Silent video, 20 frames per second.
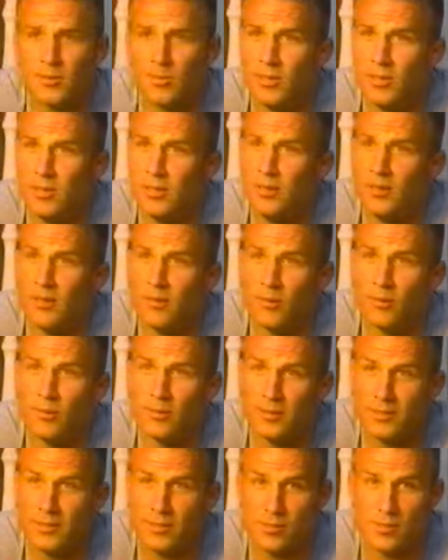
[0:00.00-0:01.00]
to be, you know,
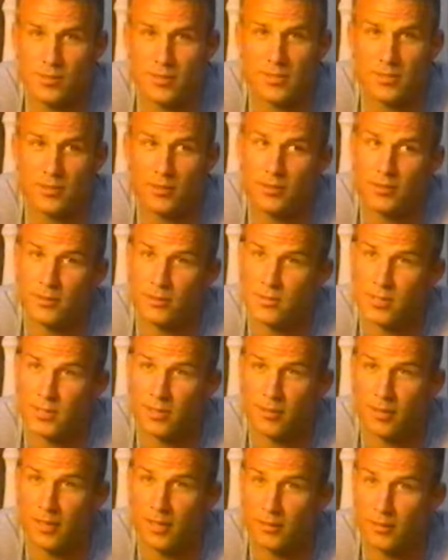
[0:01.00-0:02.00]
when it's your sister and you see
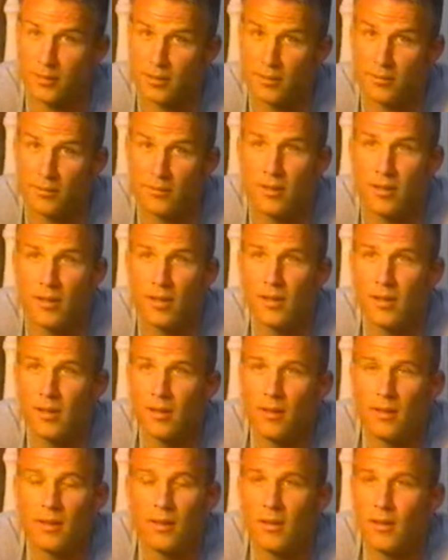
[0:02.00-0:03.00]
her out there. She's the
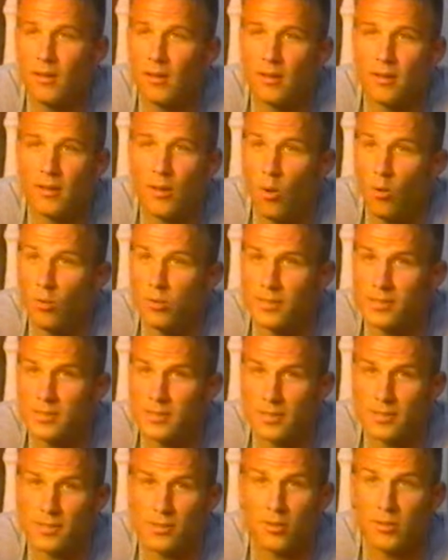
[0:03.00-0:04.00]
only sister. The only
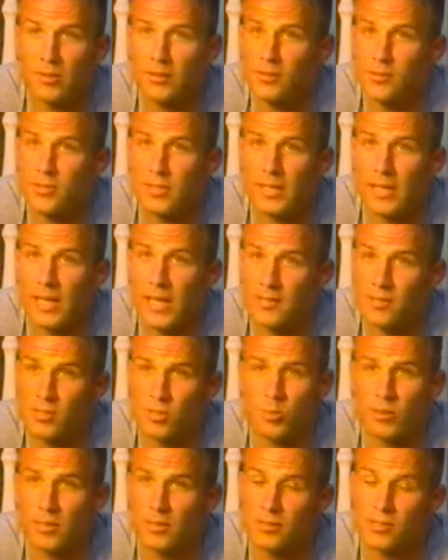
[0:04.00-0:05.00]
sister, and you see guys
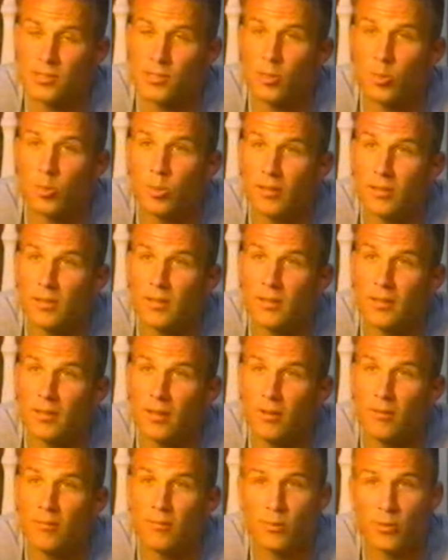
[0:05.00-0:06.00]
just being stupid, you
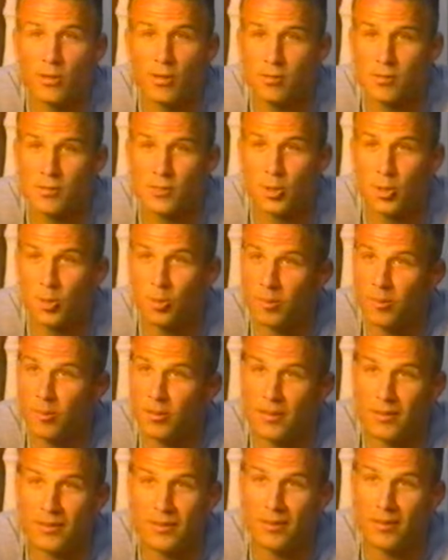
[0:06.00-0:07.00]
know. We're all stupid,
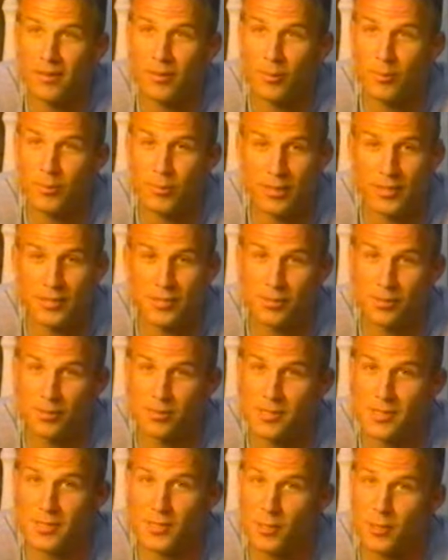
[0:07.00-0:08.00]
but, you know, when it's your
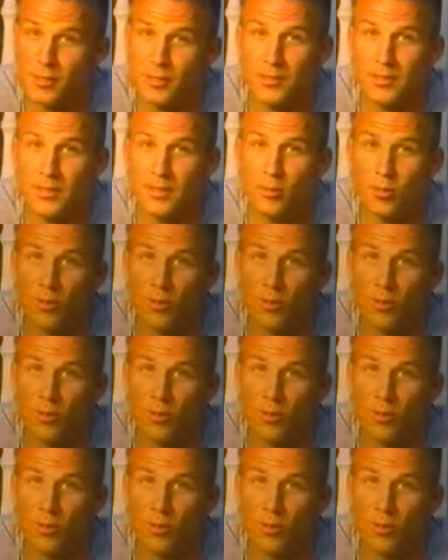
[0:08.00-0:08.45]
own sister, you see it